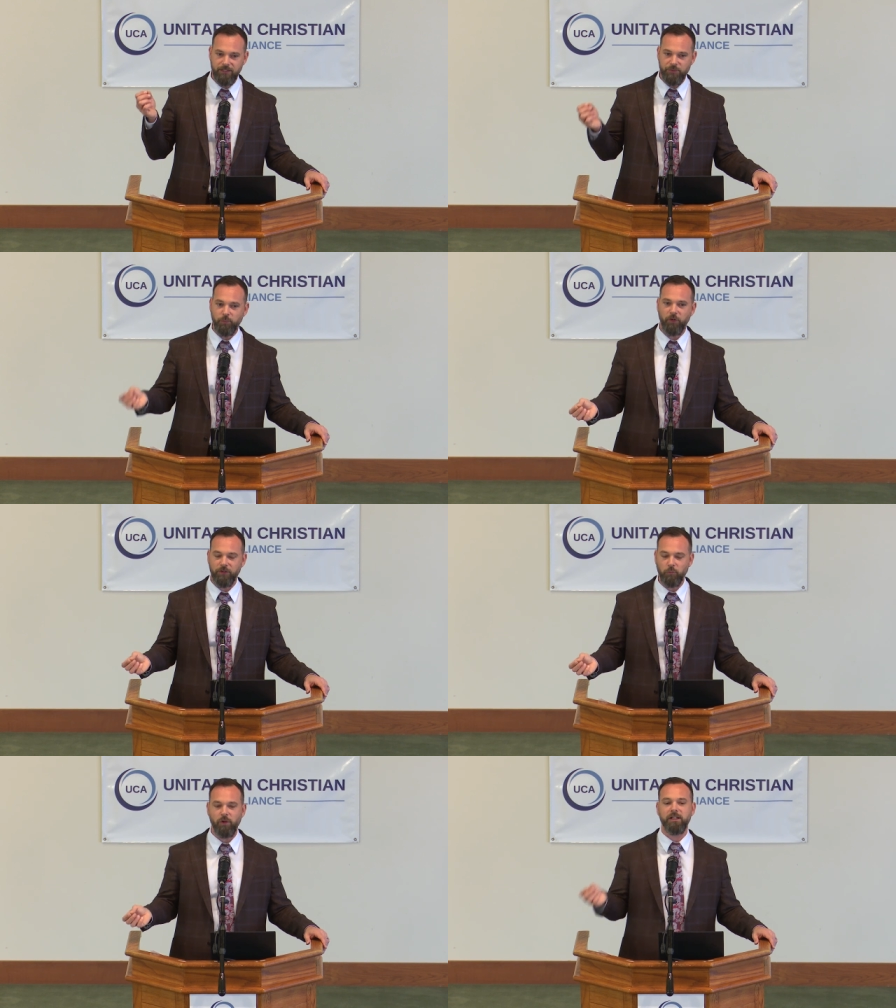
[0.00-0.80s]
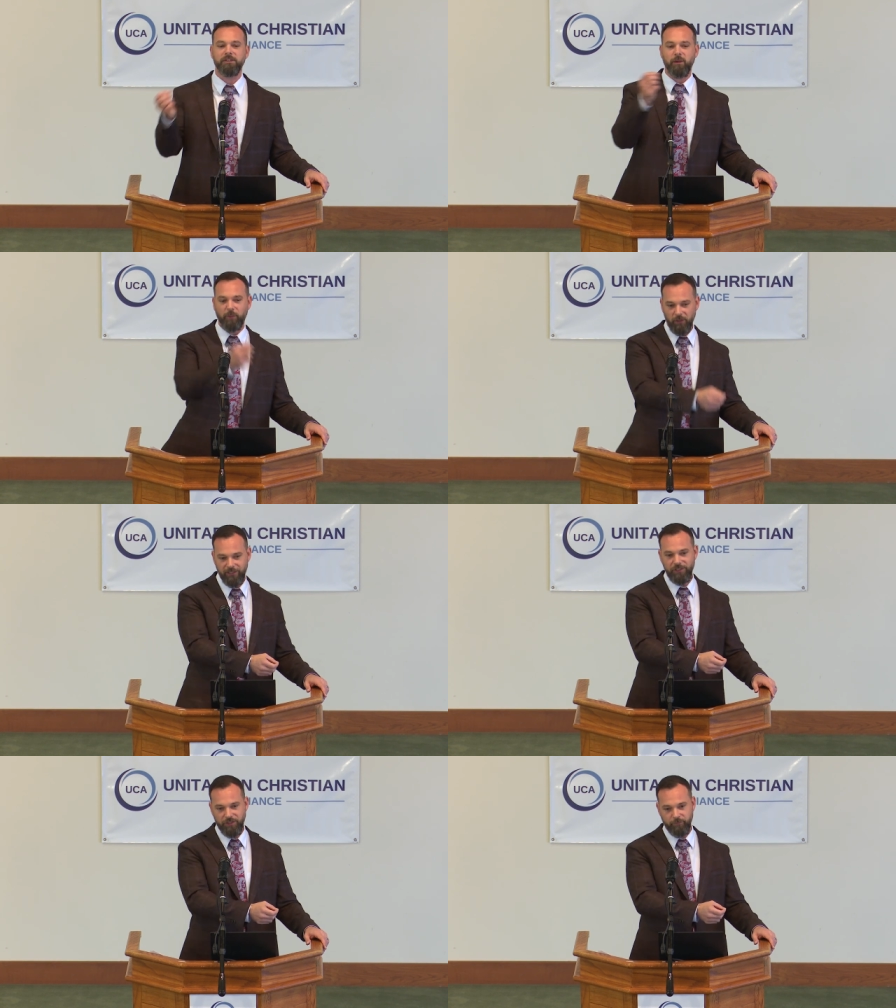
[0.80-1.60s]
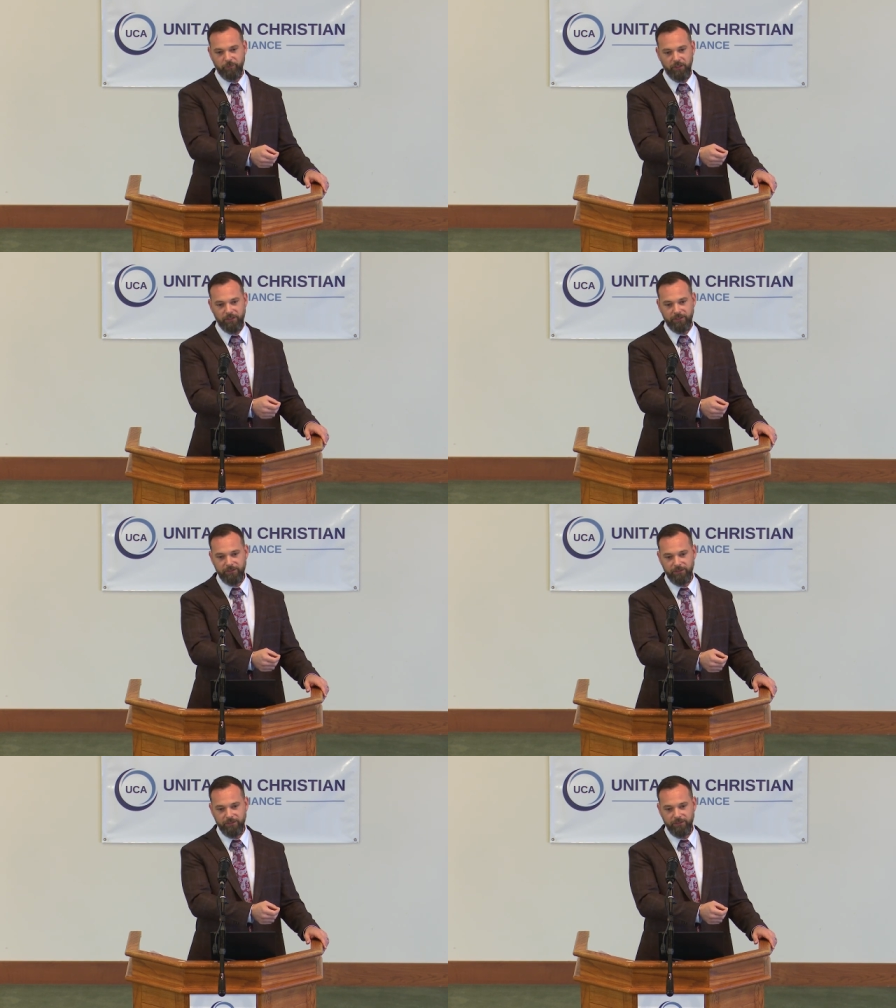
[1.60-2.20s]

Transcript: this book was a Paulician book.